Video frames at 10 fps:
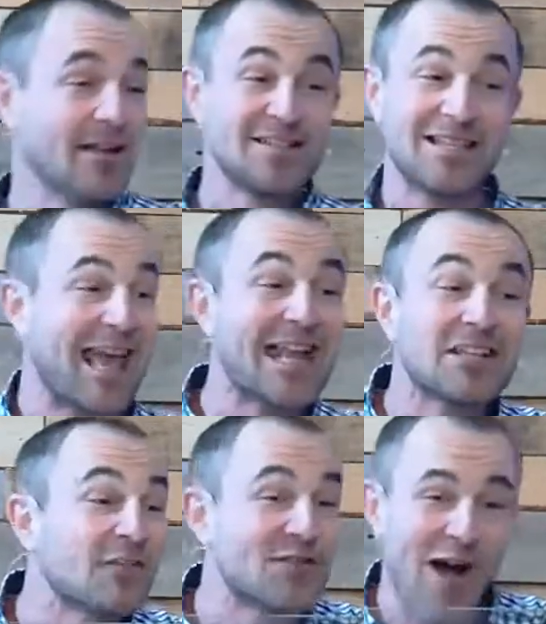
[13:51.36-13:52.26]
to the
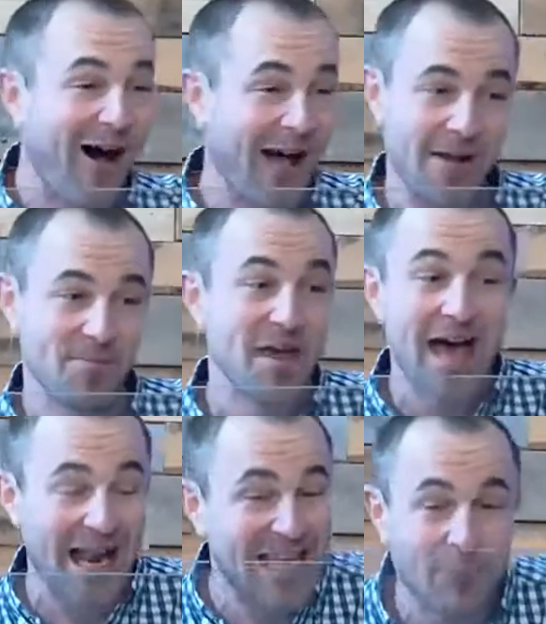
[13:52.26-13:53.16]
end of time
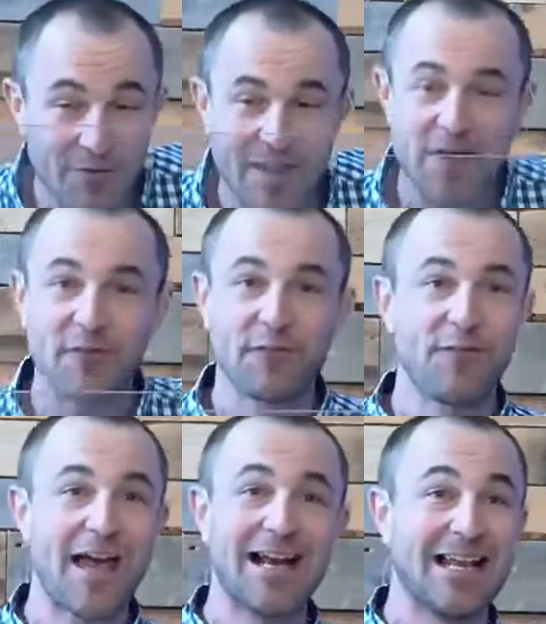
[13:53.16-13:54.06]
and he will never
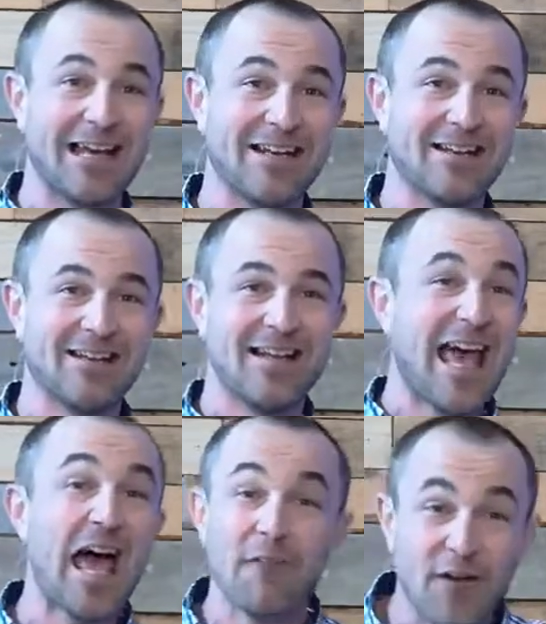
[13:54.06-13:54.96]
fail it,
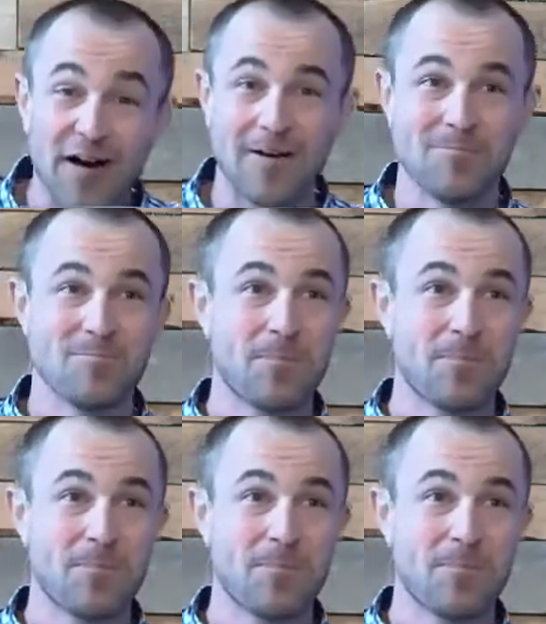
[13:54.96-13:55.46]
ever.